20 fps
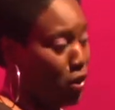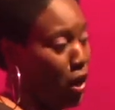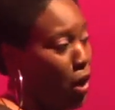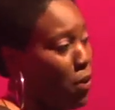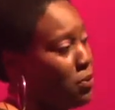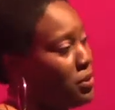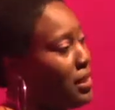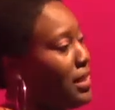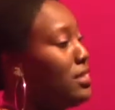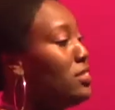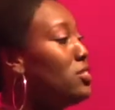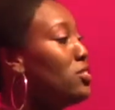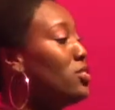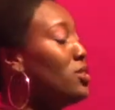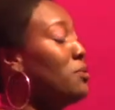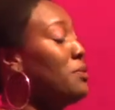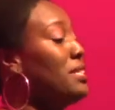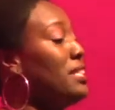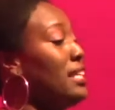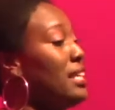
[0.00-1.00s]
our
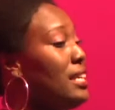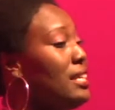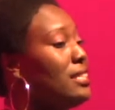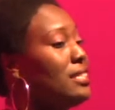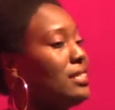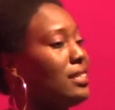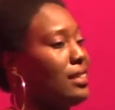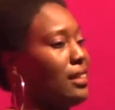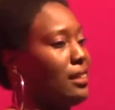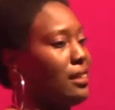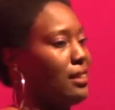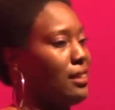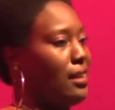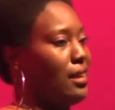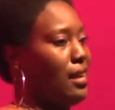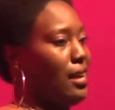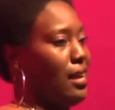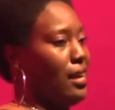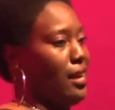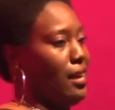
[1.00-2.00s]
relationship was easy,
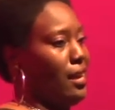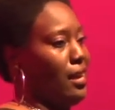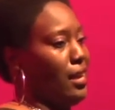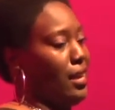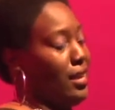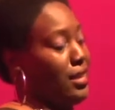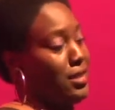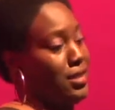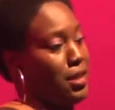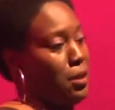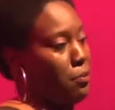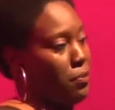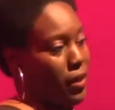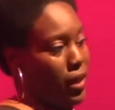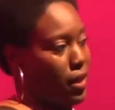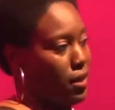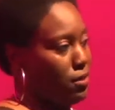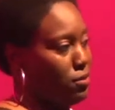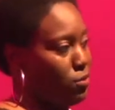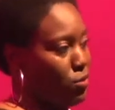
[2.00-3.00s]
except
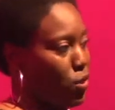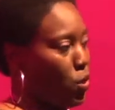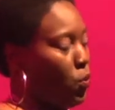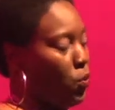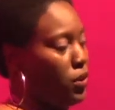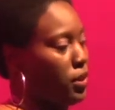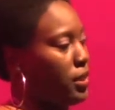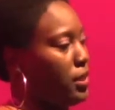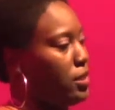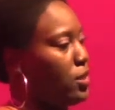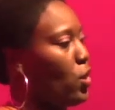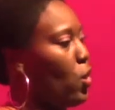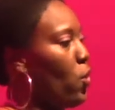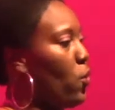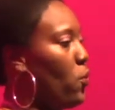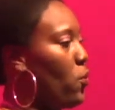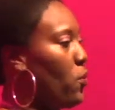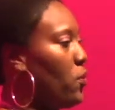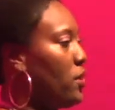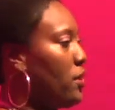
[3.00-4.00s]
that no one could
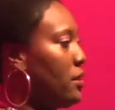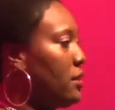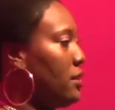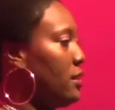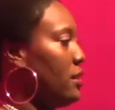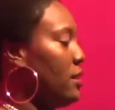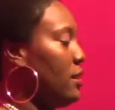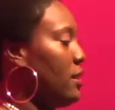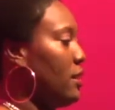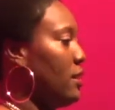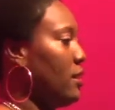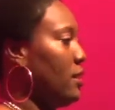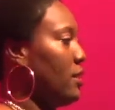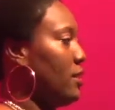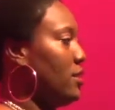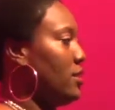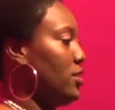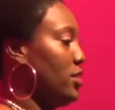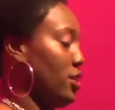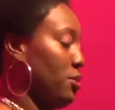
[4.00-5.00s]
know.
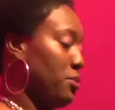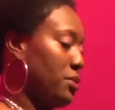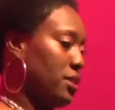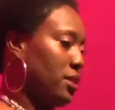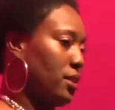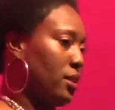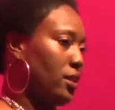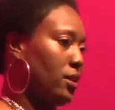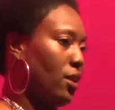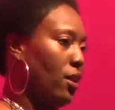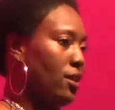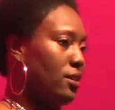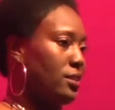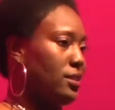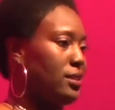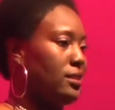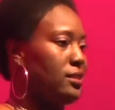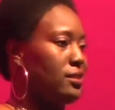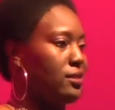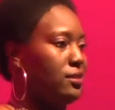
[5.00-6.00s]
She was in the
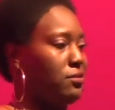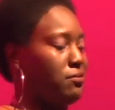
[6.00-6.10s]
closet,